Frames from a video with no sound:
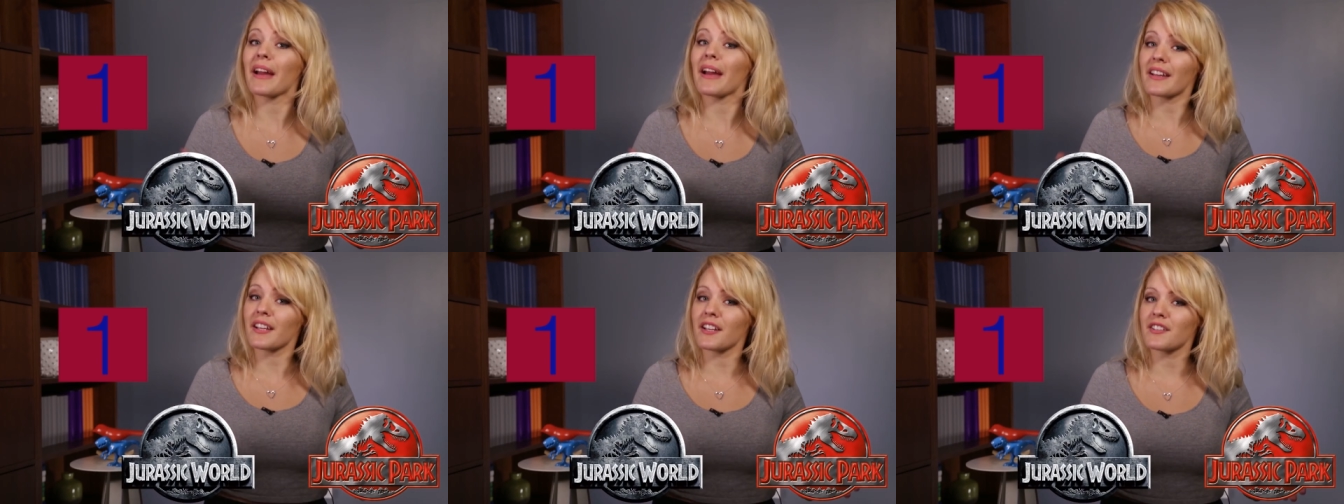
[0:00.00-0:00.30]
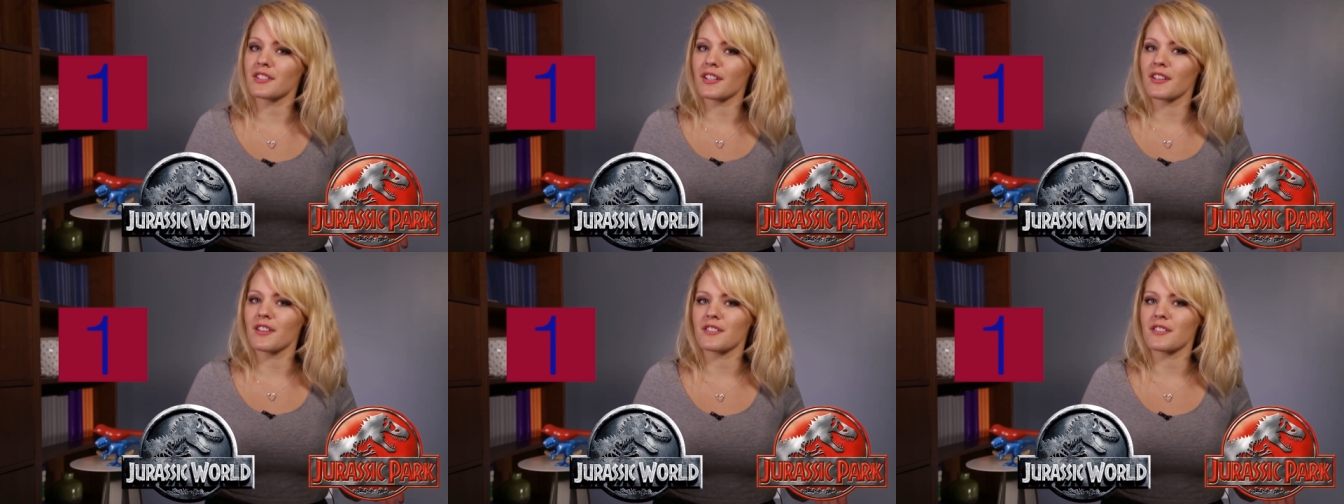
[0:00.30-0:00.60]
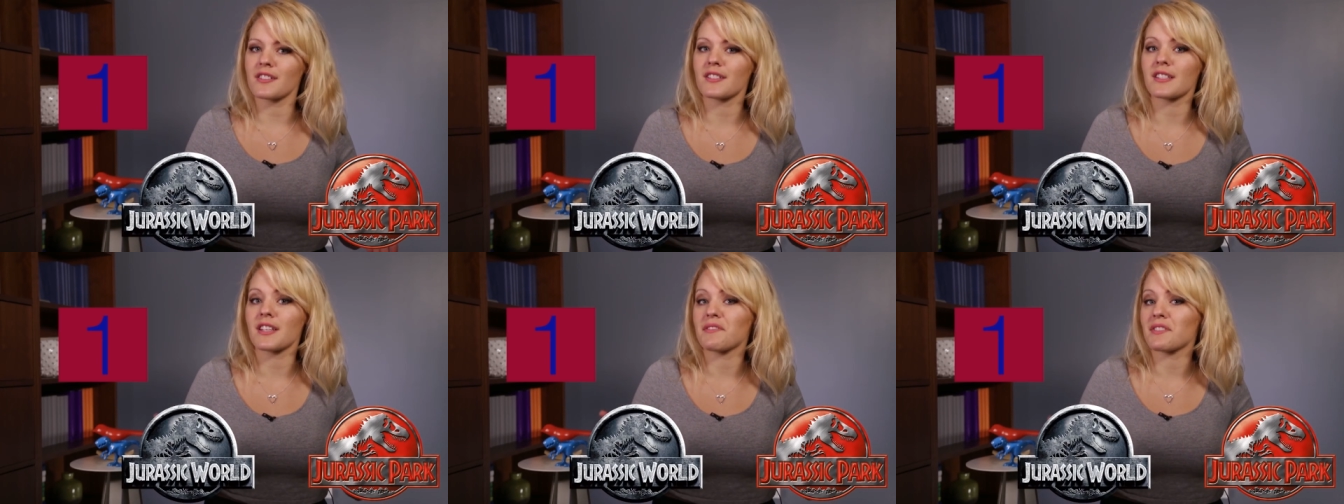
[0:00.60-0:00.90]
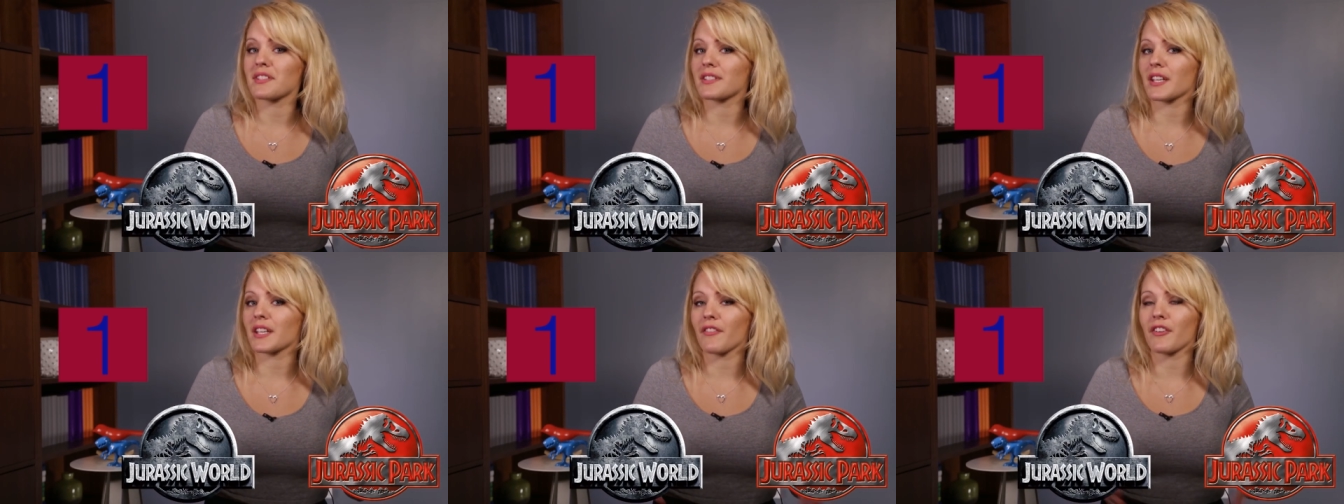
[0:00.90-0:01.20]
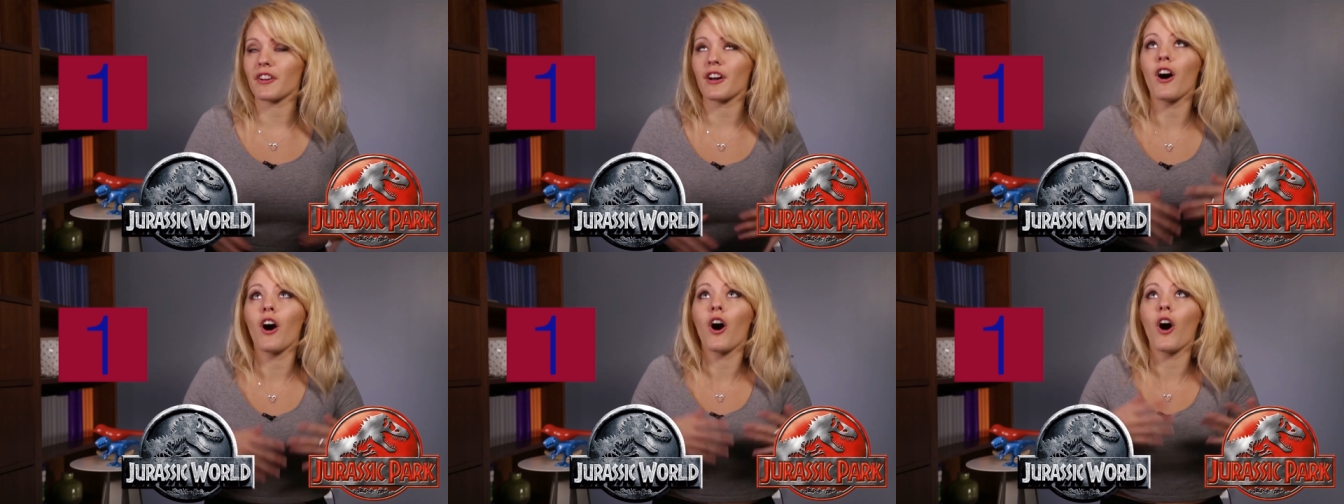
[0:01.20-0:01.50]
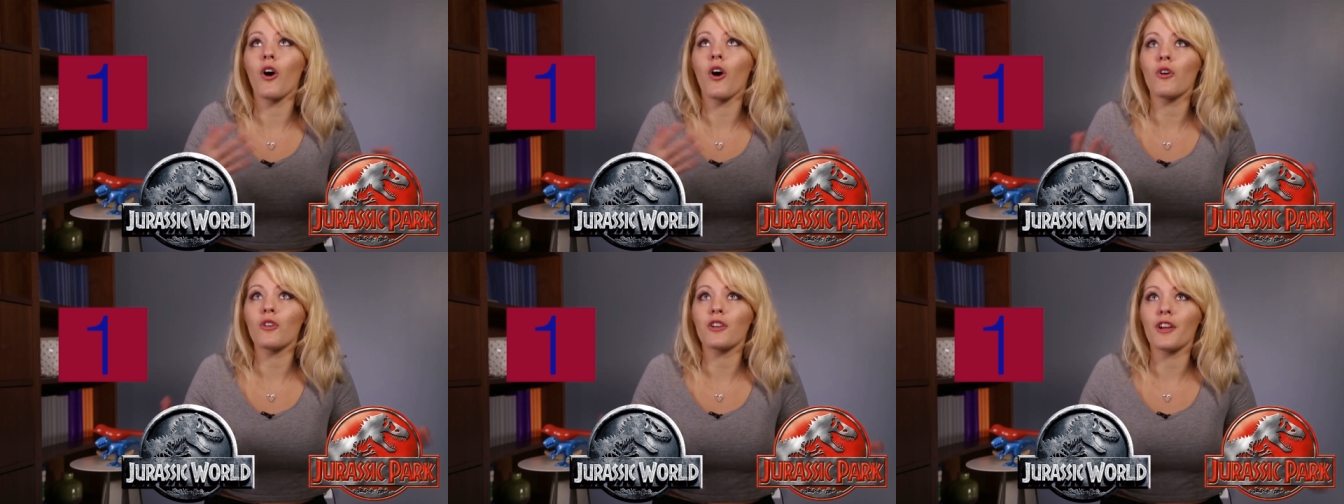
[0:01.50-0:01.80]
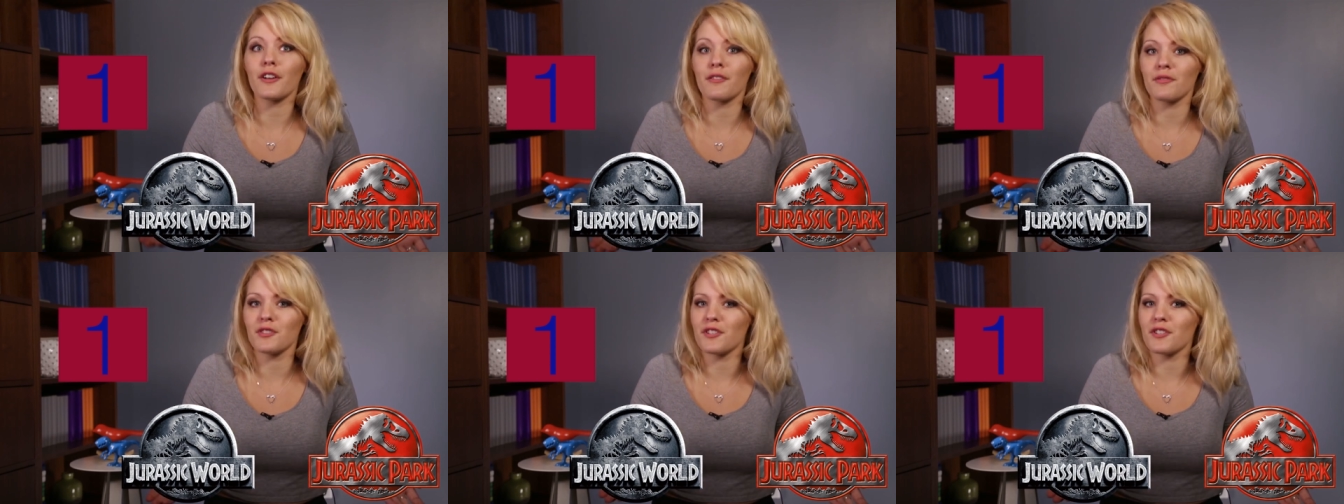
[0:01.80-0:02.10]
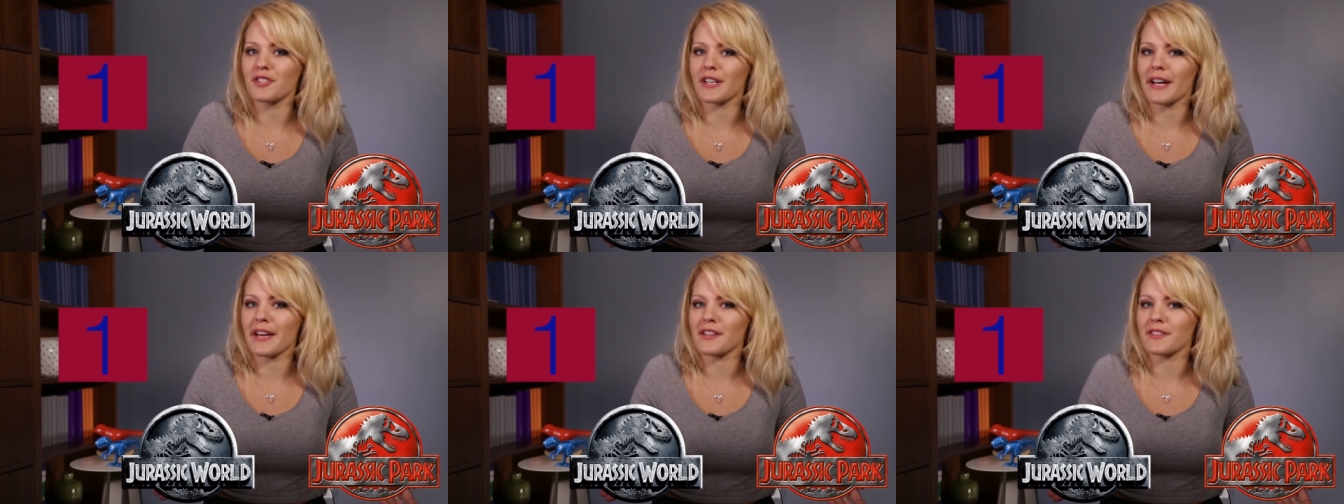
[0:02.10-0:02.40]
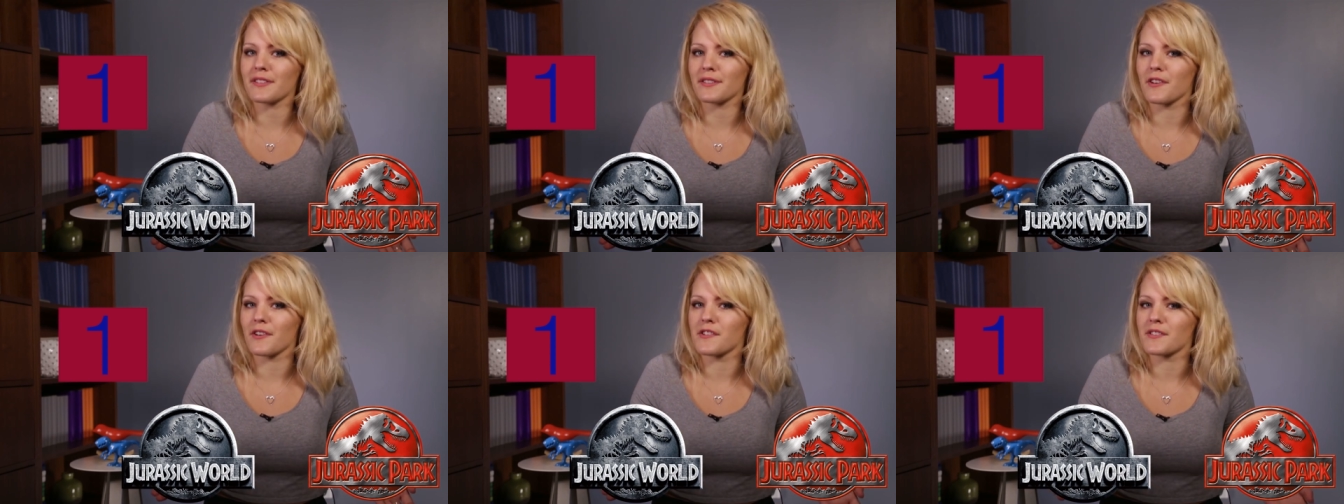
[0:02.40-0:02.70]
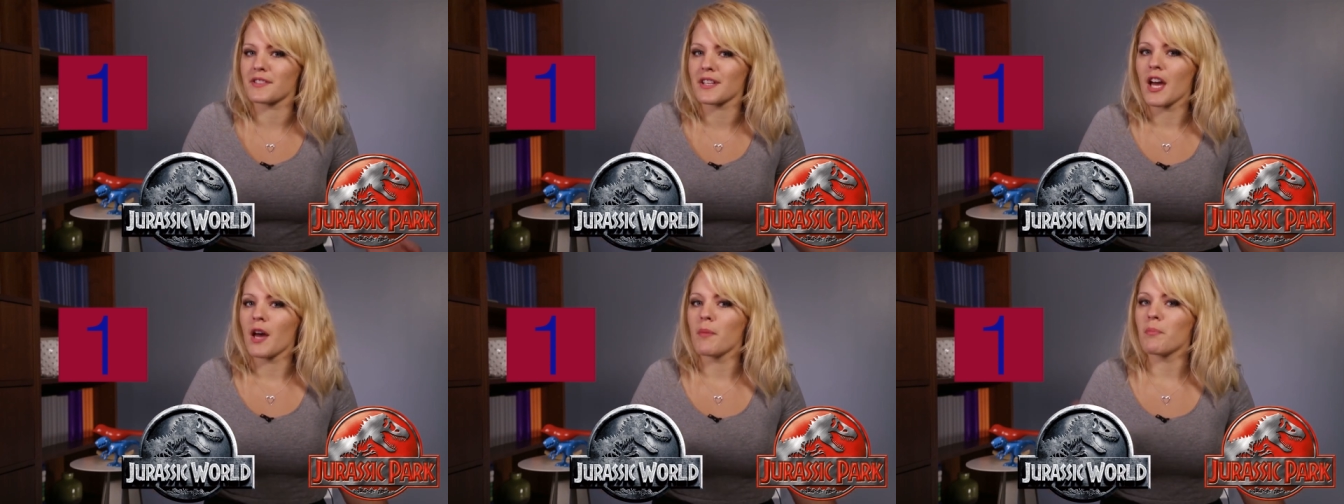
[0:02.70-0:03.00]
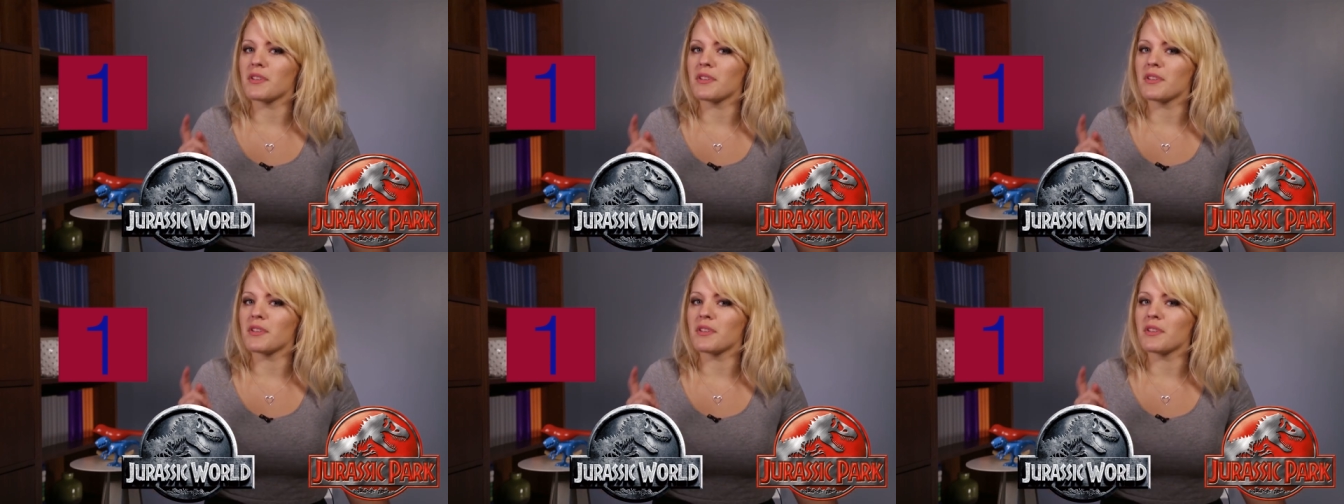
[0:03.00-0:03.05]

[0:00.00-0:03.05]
paleontologists have discovered a whole lot of new dinosaurs.